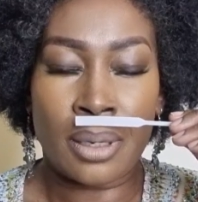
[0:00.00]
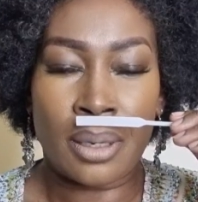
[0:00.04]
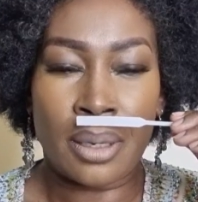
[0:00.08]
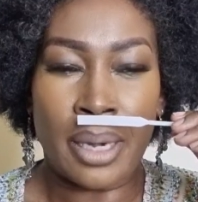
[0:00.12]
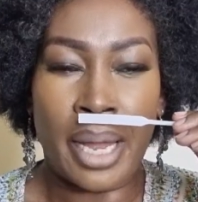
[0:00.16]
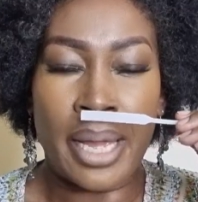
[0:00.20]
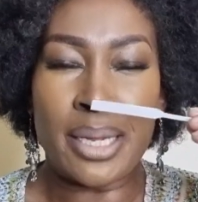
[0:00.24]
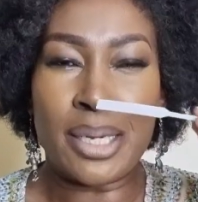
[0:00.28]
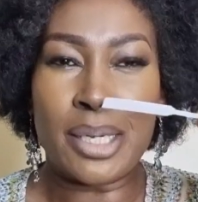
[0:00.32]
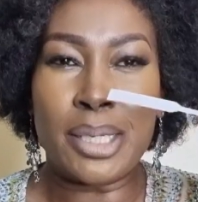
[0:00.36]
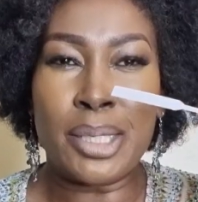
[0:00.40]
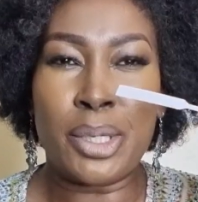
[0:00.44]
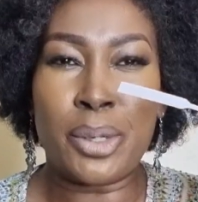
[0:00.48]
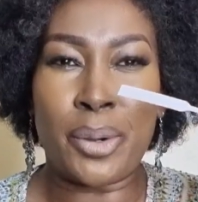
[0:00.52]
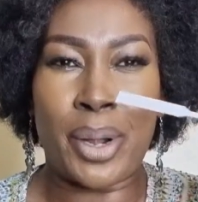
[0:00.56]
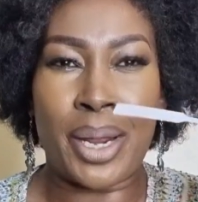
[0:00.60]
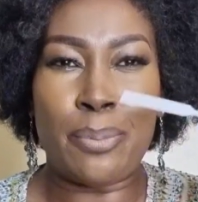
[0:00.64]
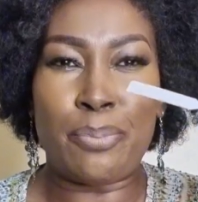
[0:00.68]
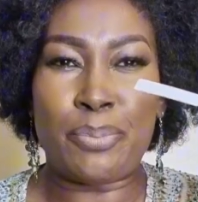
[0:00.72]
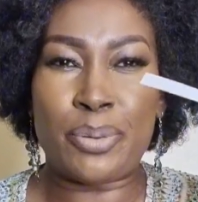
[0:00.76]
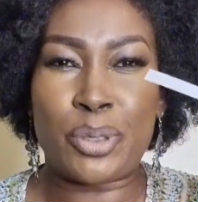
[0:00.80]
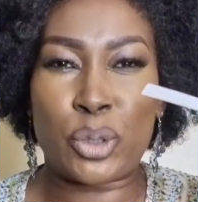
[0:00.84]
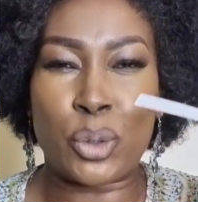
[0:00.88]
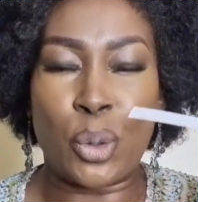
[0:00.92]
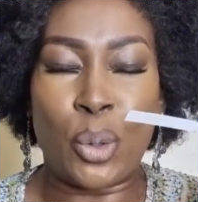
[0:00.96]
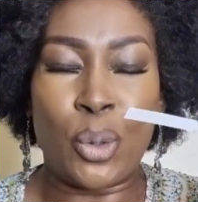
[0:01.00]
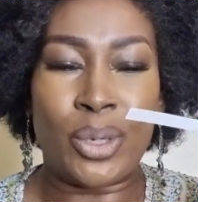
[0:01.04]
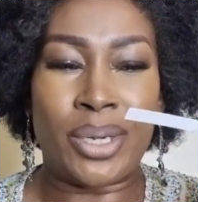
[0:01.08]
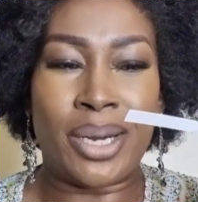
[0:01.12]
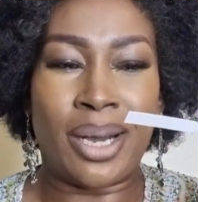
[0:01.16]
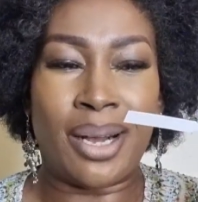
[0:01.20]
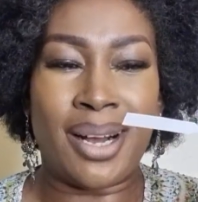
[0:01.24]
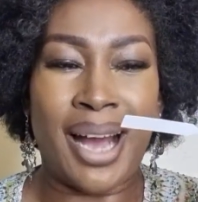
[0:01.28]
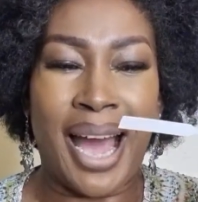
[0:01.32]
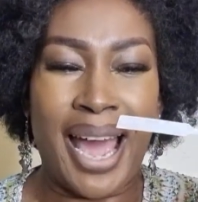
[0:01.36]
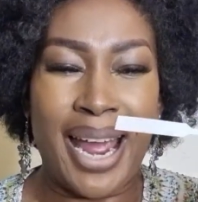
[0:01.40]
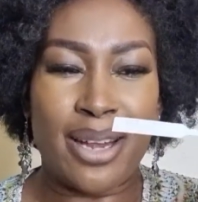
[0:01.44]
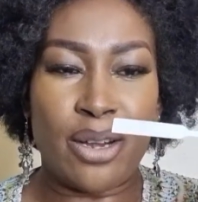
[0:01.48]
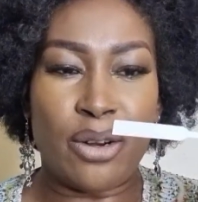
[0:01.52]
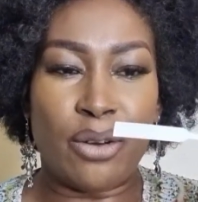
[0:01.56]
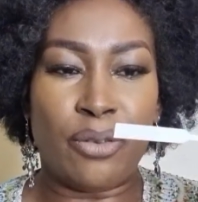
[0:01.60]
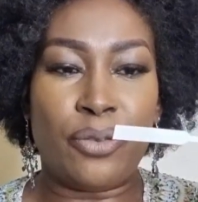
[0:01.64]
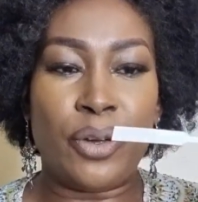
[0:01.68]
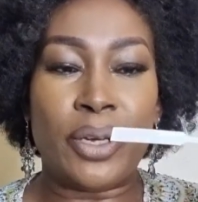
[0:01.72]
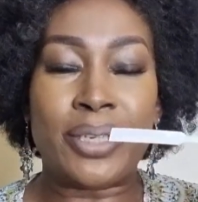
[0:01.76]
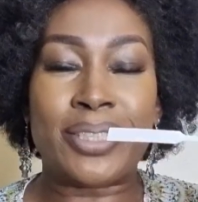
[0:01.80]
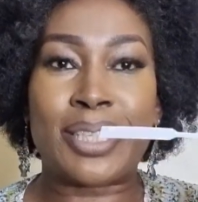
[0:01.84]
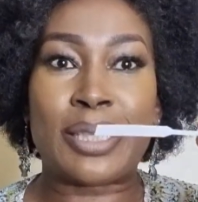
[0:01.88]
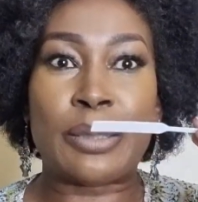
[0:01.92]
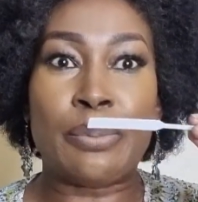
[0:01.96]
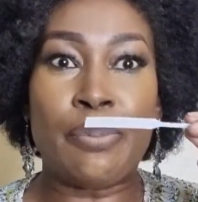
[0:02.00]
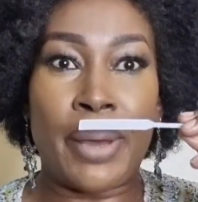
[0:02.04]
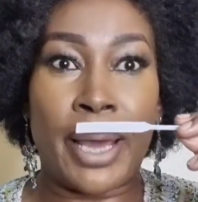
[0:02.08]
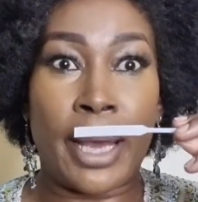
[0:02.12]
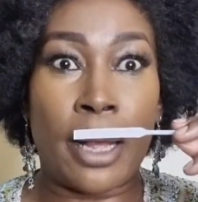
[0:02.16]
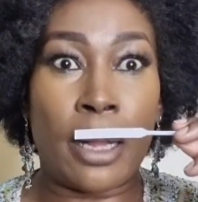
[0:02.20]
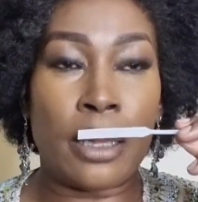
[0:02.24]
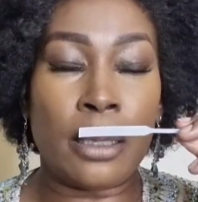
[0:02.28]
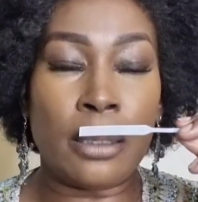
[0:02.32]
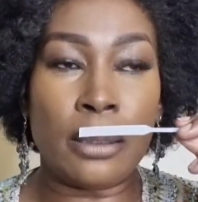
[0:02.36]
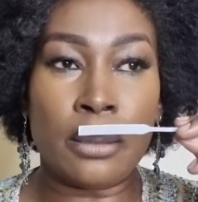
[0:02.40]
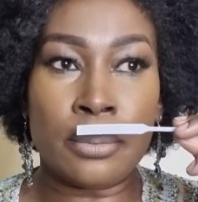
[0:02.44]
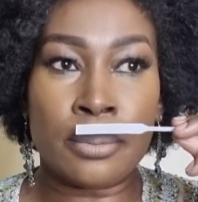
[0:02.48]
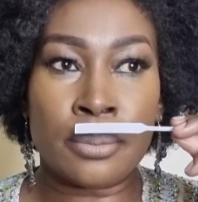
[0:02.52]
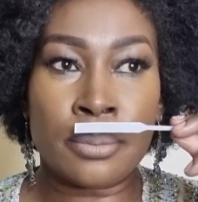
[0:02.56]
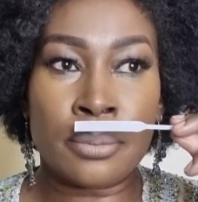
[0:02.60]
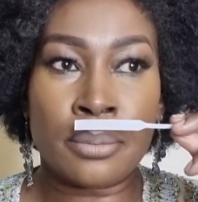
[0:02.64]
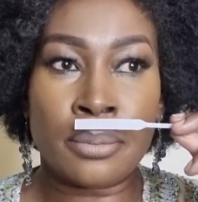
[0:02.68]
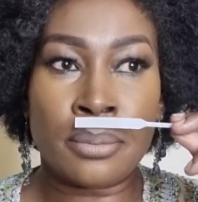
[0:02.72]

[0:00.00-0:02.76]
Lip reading: like grape soda kind of a smell.